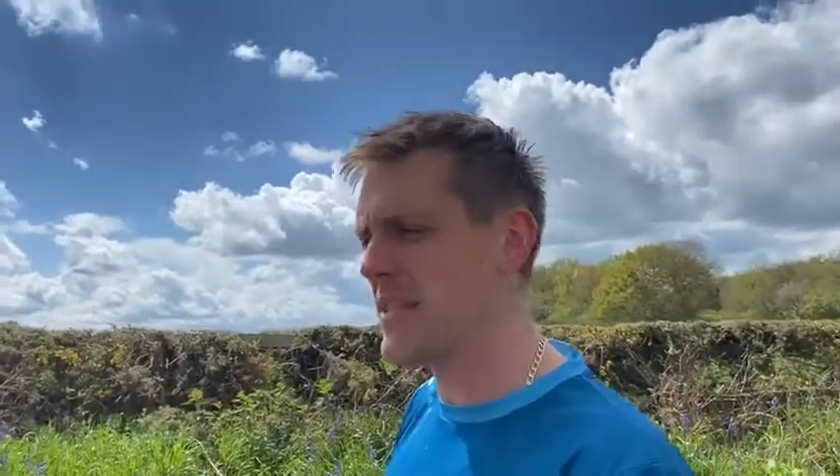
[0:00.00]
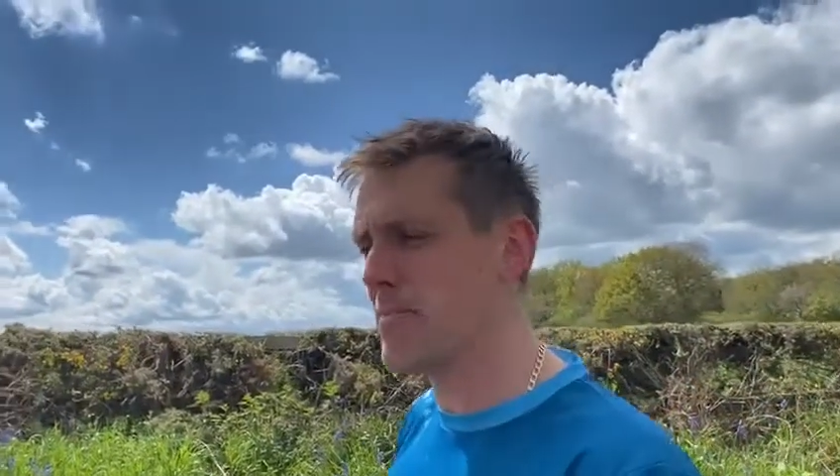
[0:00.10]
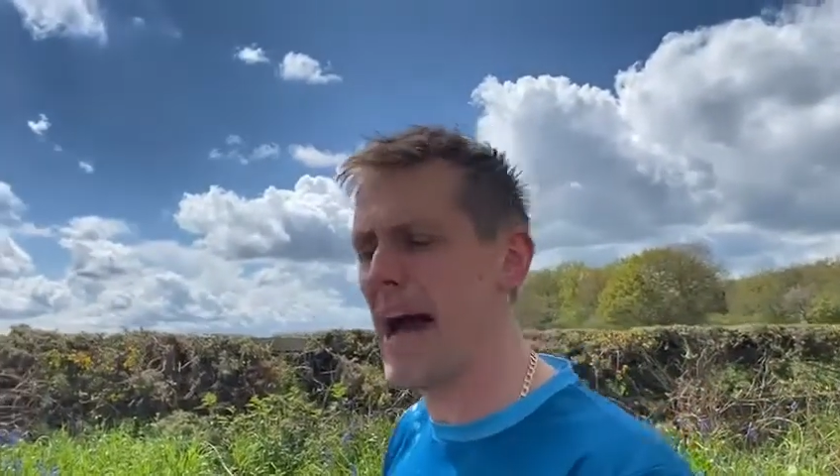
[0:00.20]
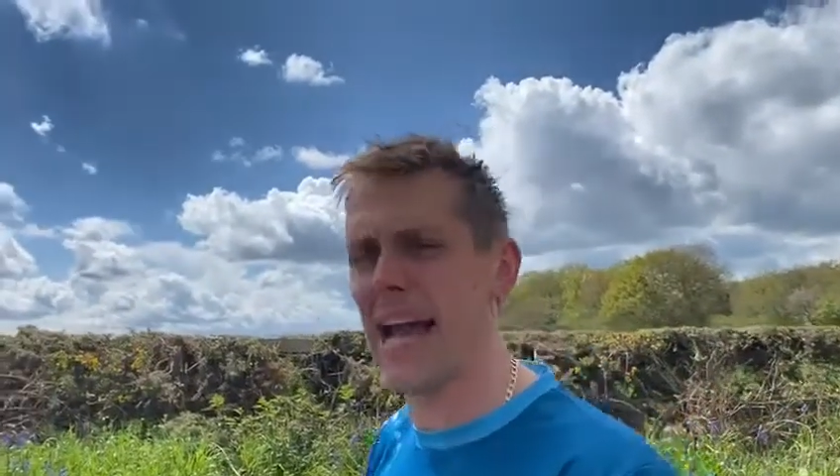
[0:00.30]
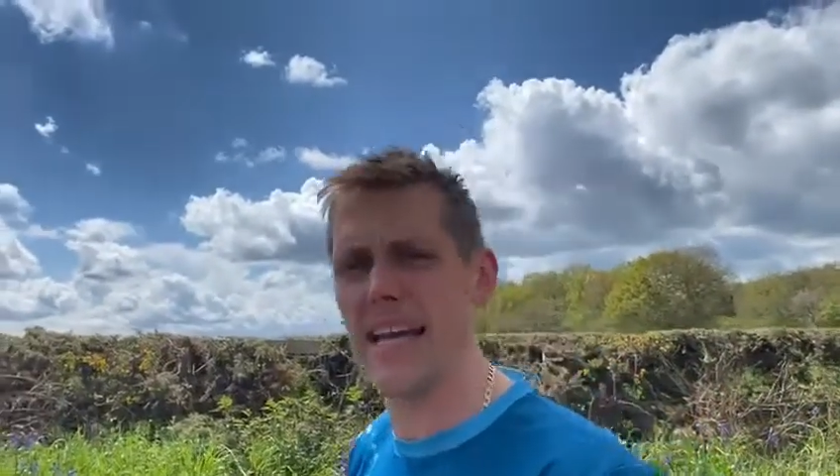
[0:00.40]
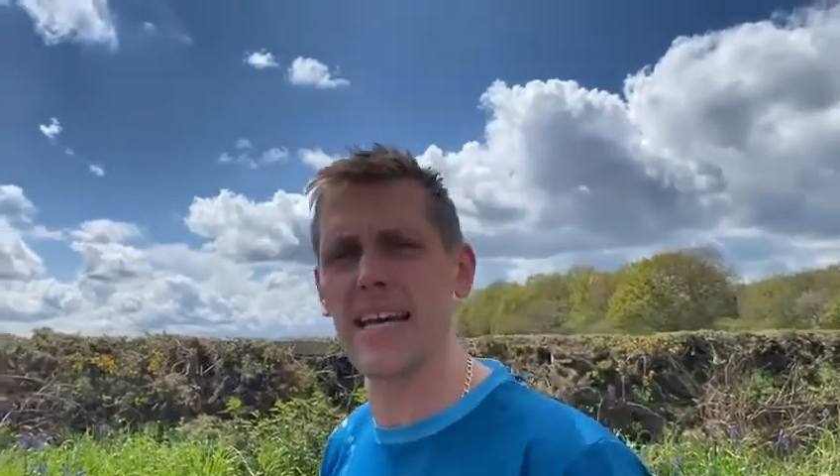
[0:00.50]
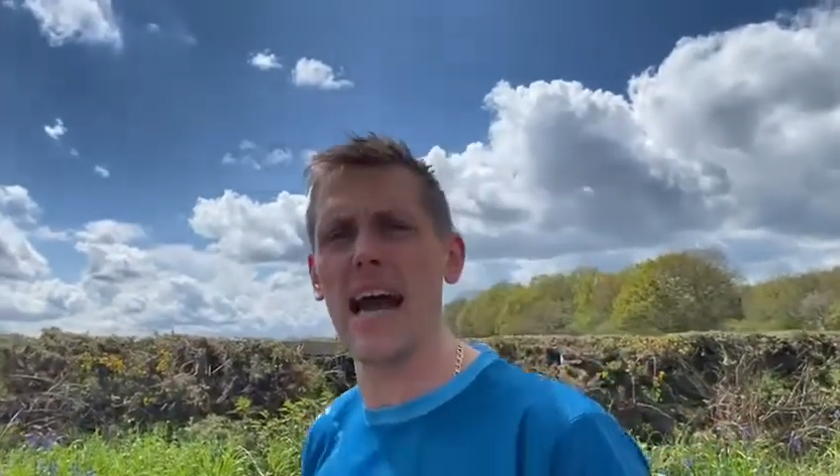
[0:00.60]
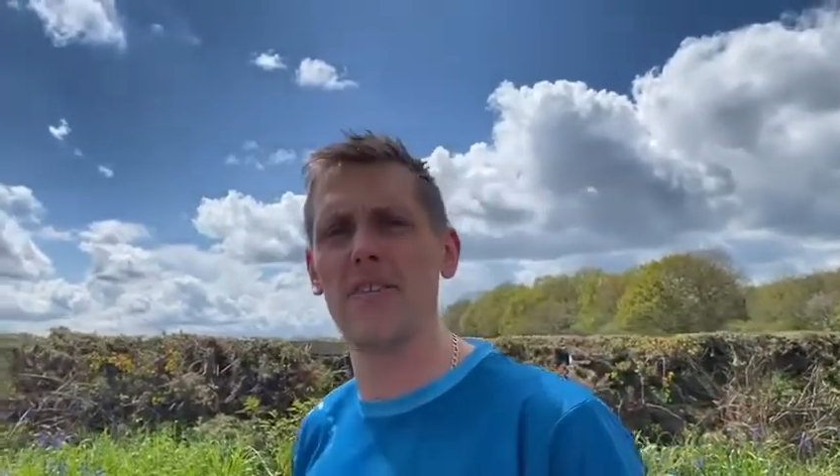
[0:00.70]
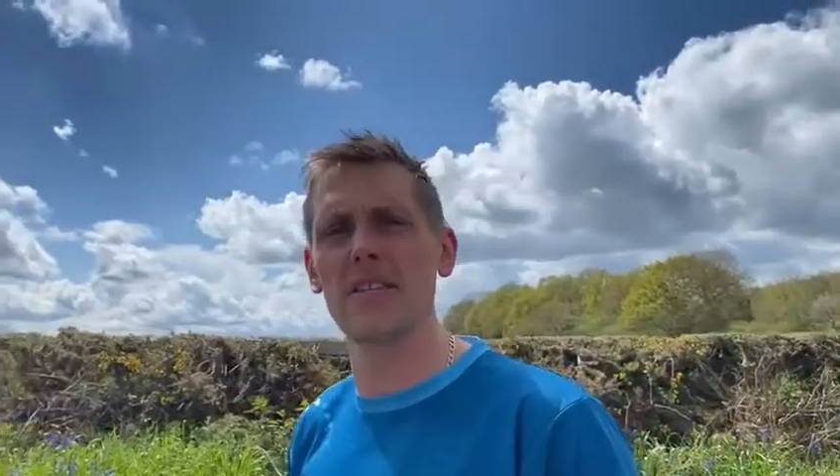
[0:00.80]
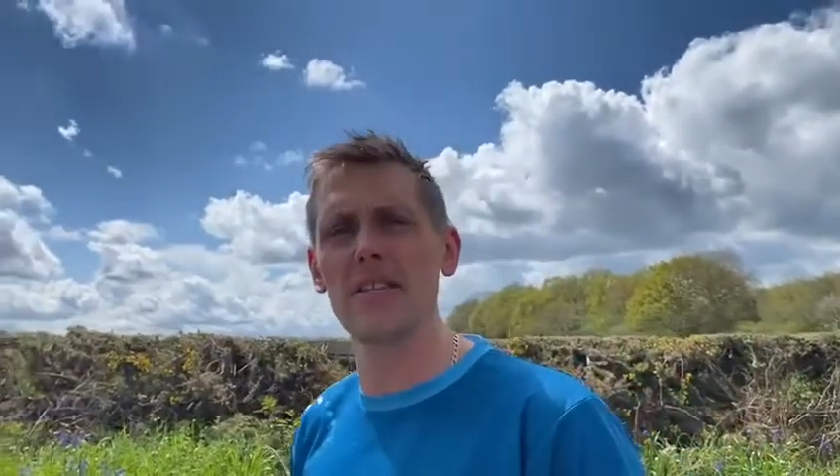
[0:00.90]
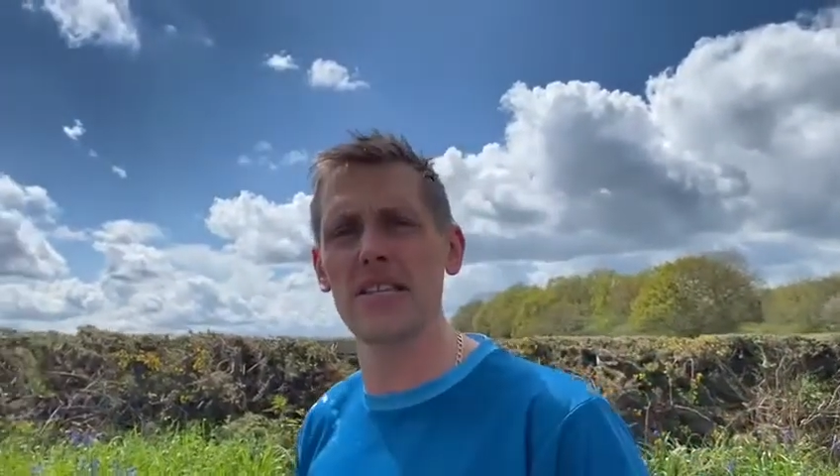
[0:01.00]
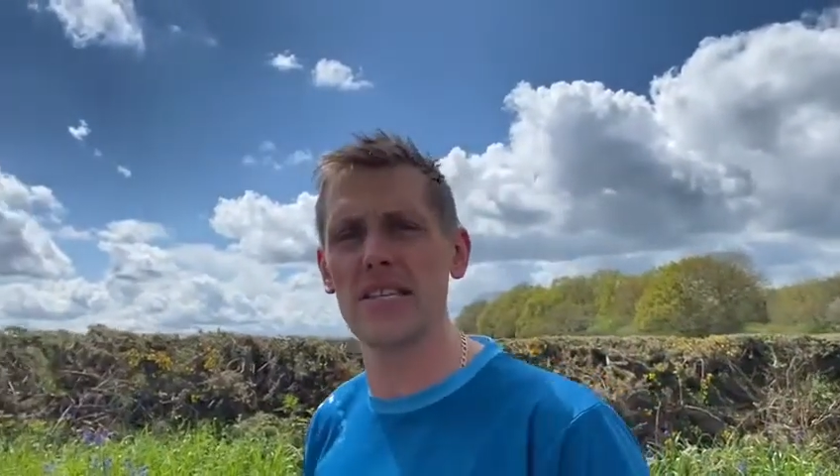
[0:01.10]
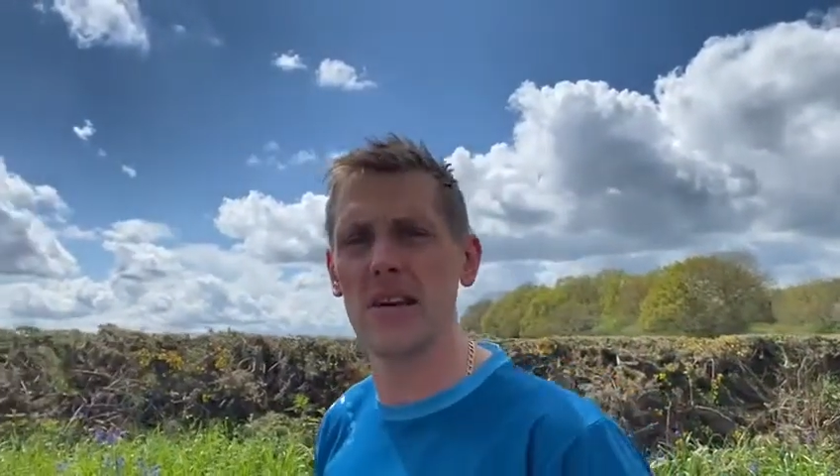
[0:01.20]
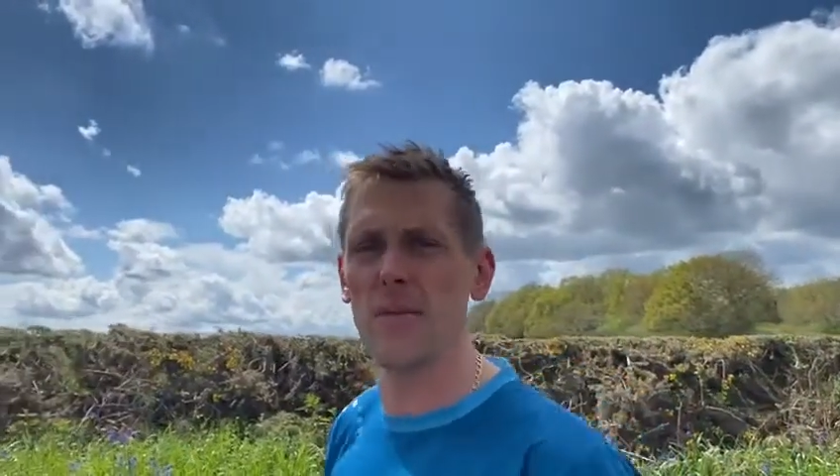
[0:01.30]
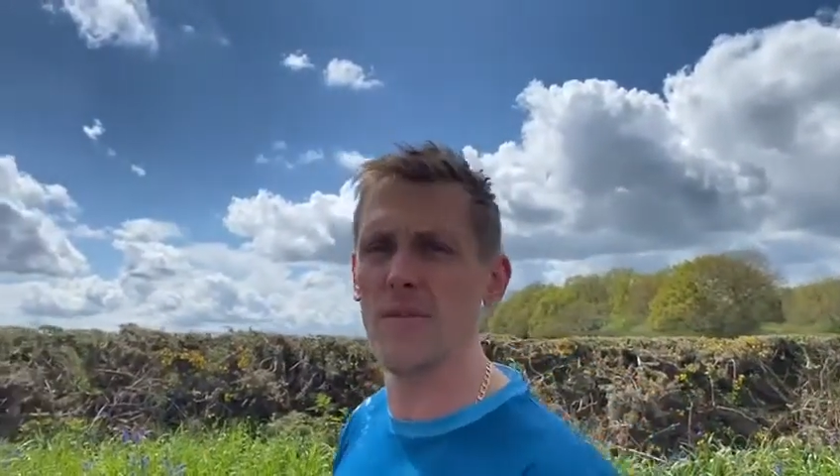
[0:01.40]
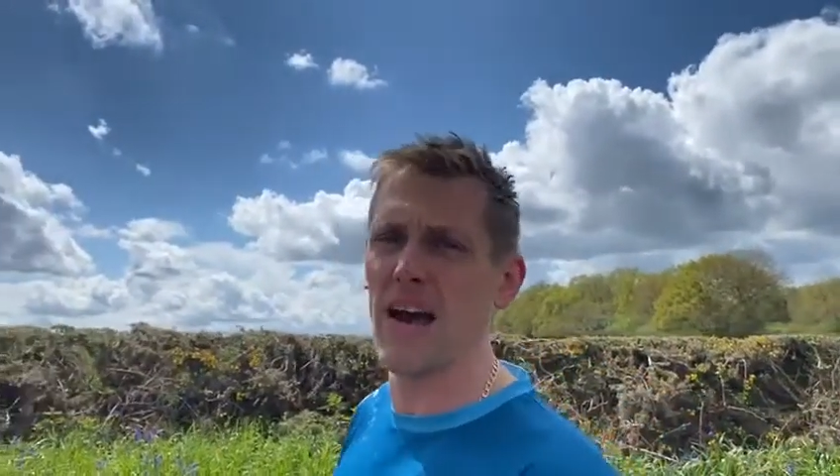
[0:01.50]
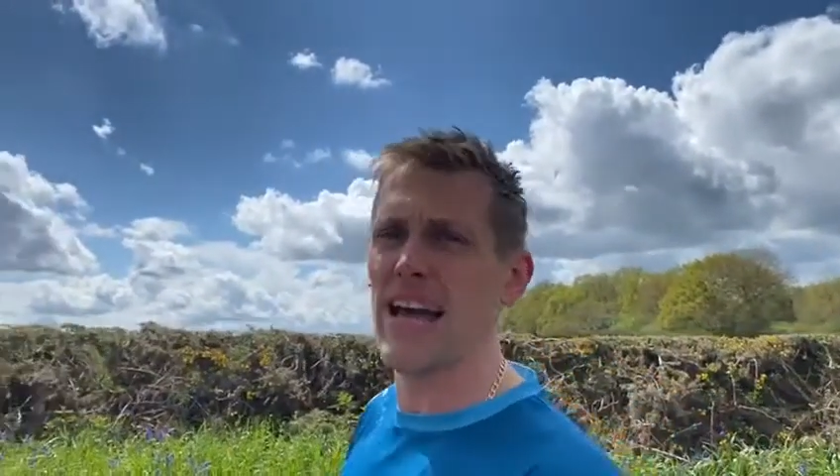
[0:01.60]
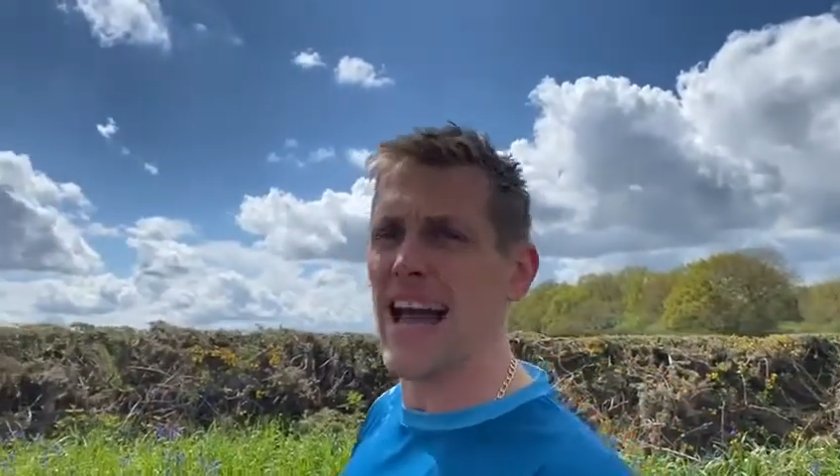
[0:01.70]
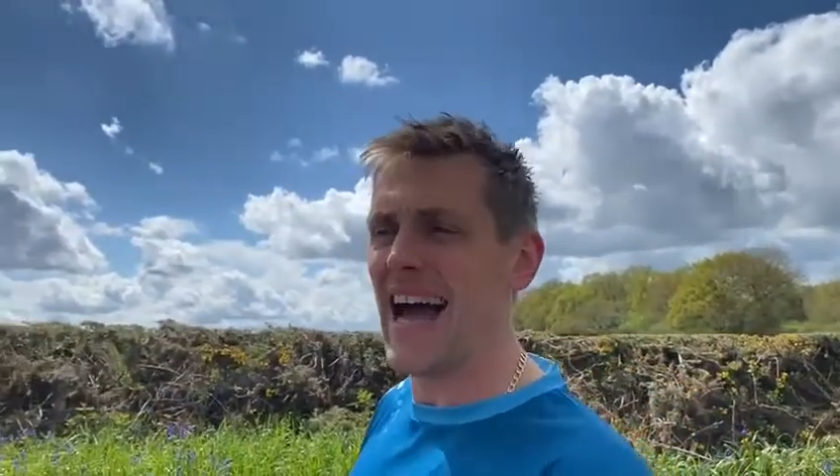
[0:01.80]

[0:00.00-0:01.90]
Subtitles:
the pain and the discomfort.